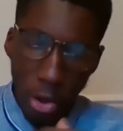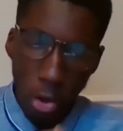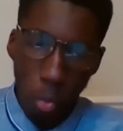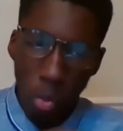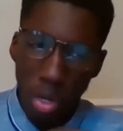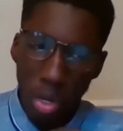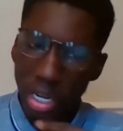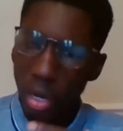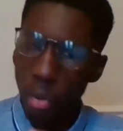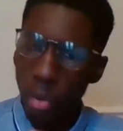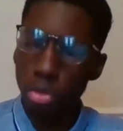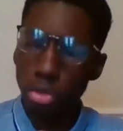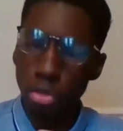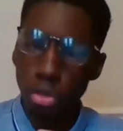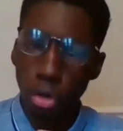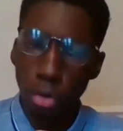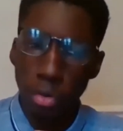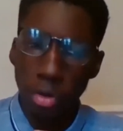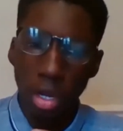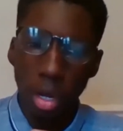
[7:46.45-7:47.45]
when I was
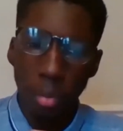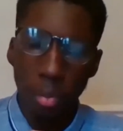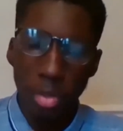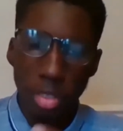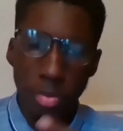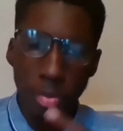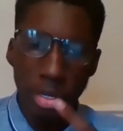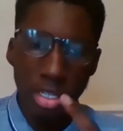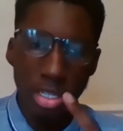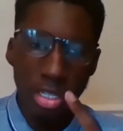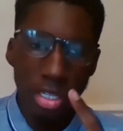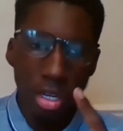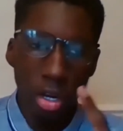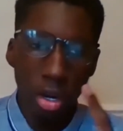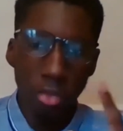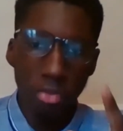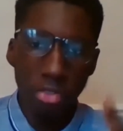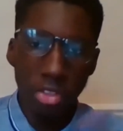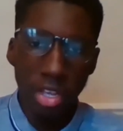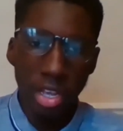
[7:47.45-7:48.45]
growing up, especially
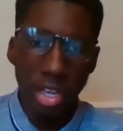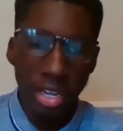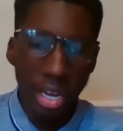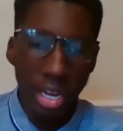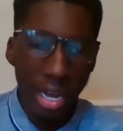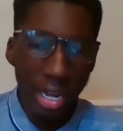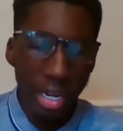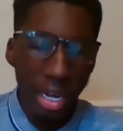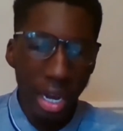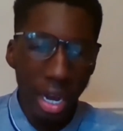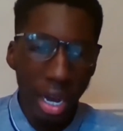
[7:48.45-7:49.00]
after year 9,